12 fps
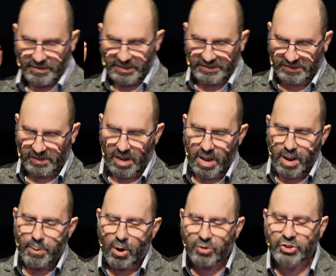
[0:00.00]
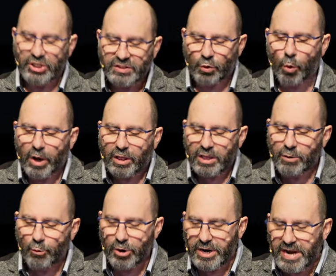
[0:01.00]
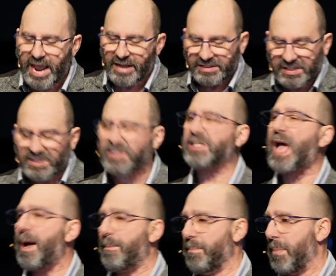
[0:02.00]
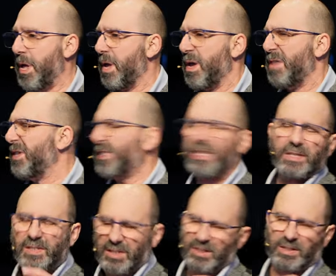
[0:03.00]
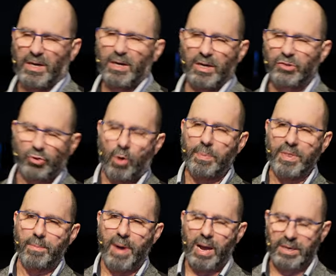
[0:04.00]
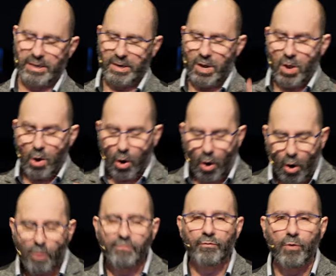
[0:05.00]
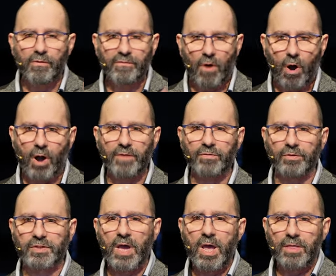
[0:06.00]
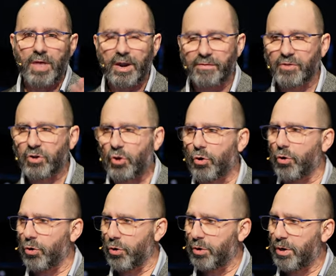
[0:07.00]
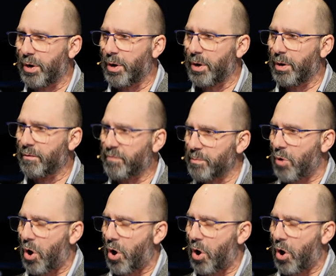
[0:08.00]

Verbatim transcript: for this, but I'll just quickly read out some. And this is just a drop in the bucket of revivals that have occurred from